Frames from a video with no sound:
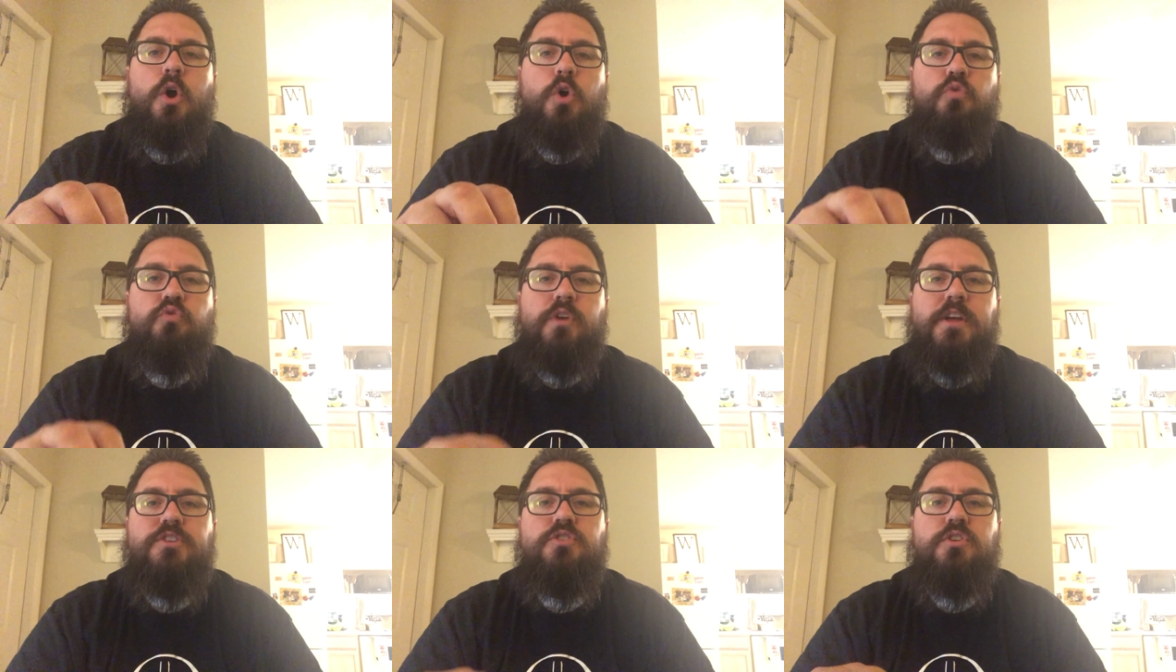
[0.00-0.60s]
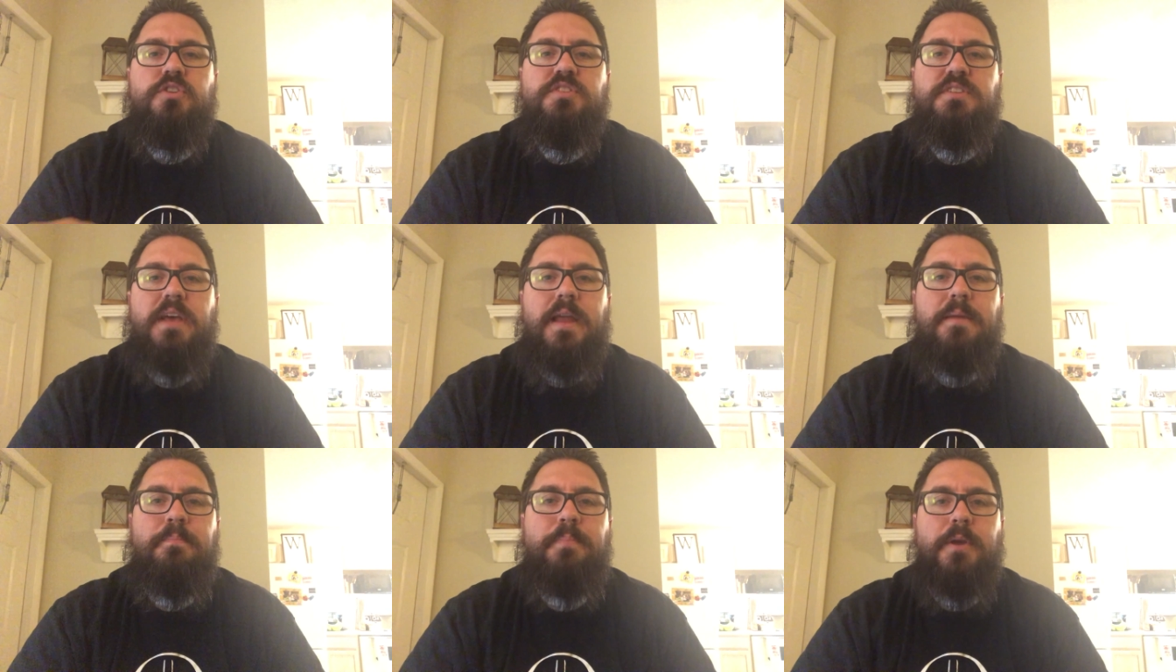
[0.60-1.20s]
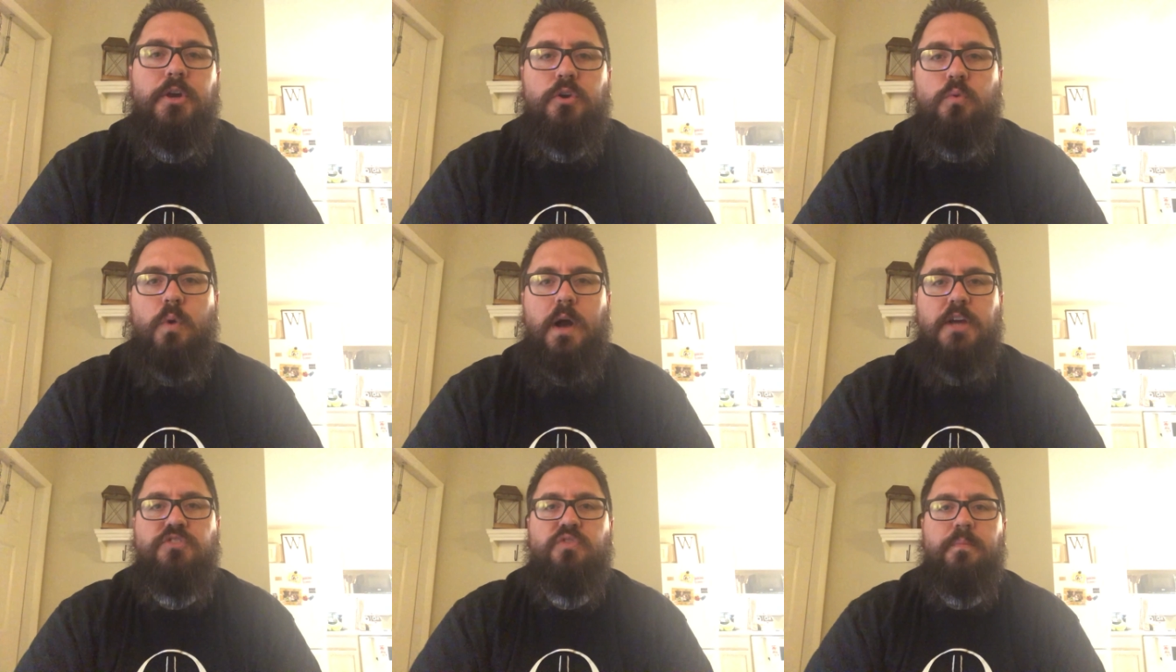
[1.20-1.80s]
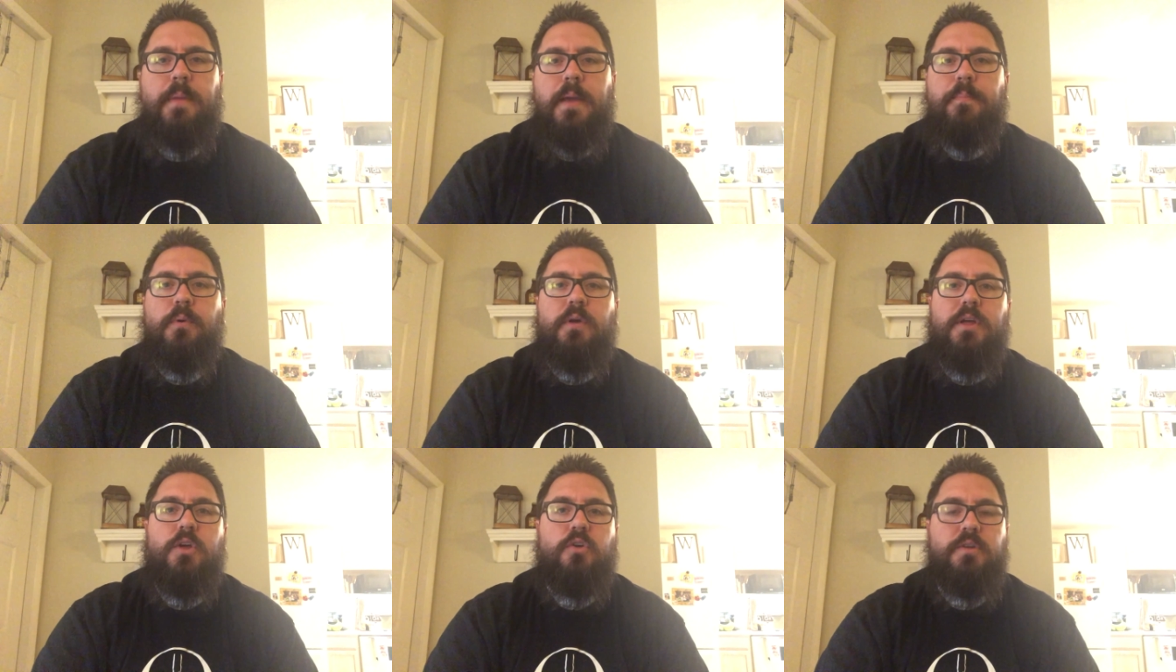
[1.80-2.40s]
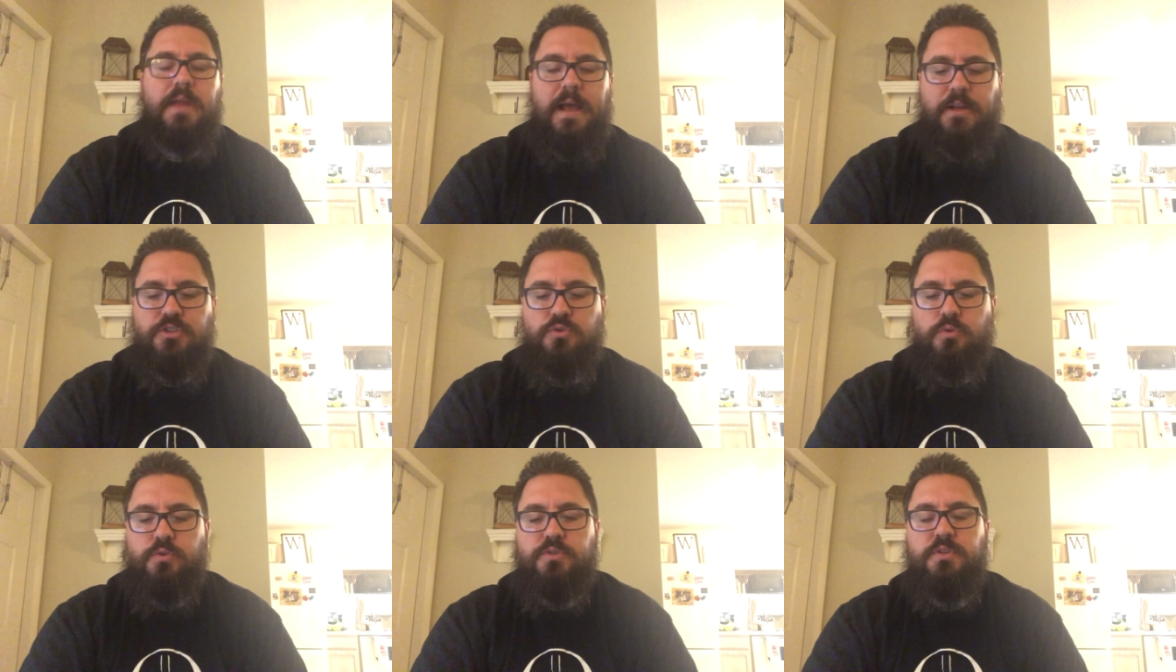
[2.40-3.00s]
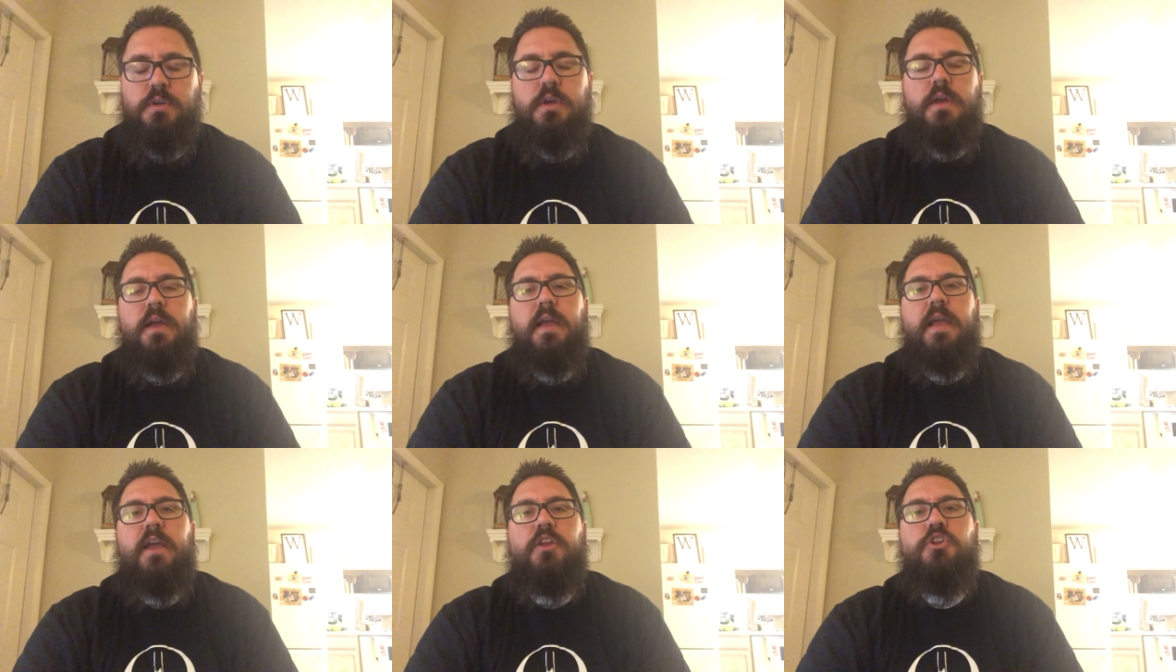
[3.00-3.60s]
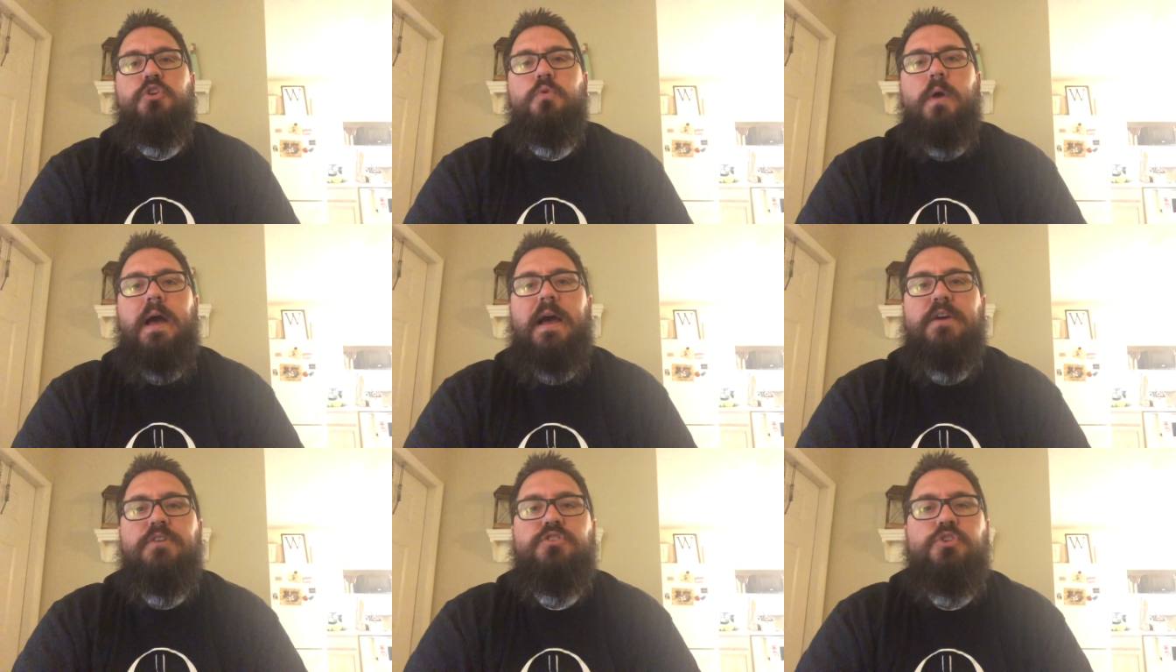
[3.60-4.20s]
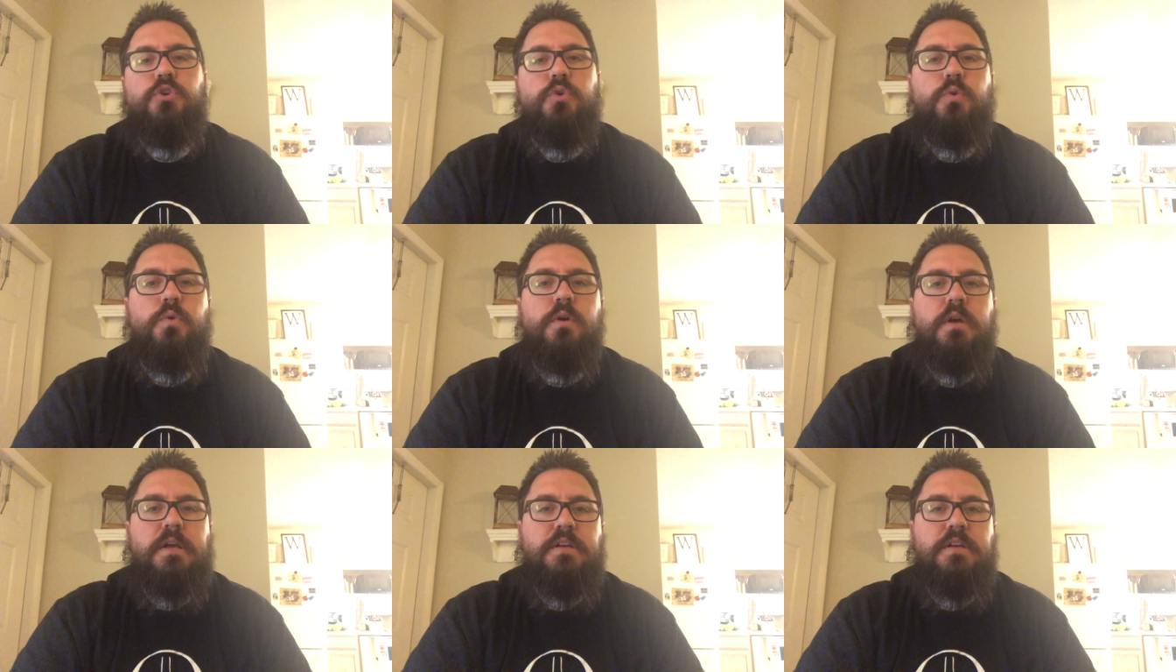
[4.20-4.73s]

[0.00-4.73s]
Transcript: original scent beard wash from Maple Hill Naturals. And you had to